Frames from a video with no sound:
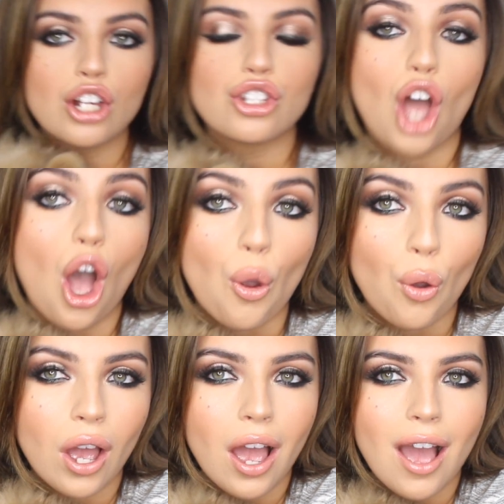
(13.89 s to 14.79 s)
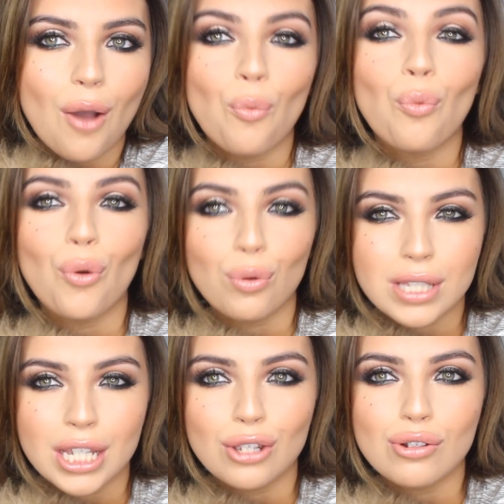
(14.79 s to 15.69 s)
So we'll
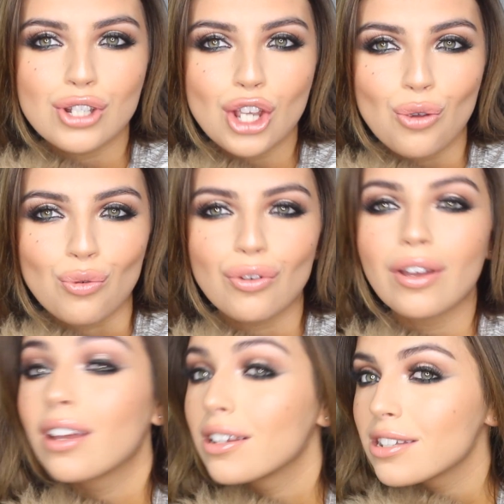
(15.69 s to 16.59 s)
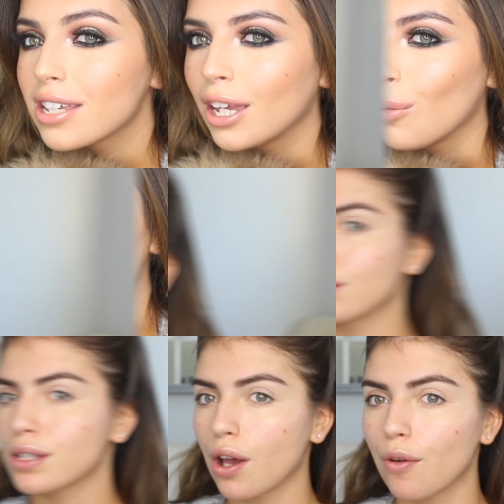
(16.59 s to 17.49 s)
see you soon. So I'm just
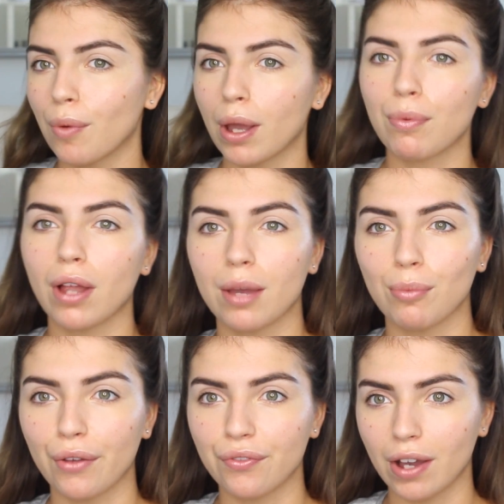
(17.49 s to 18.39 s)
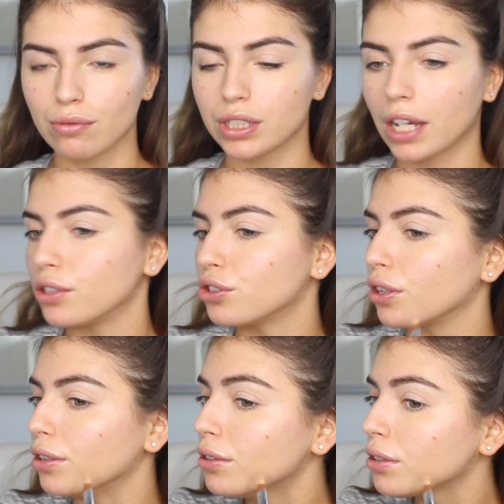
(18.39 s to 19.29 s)
going to start by applying my
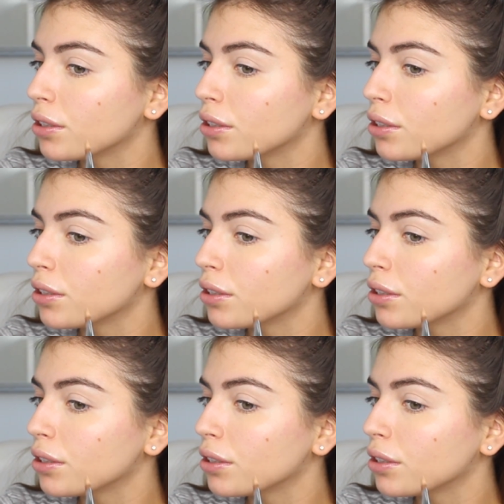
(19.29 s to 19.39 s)
foundation.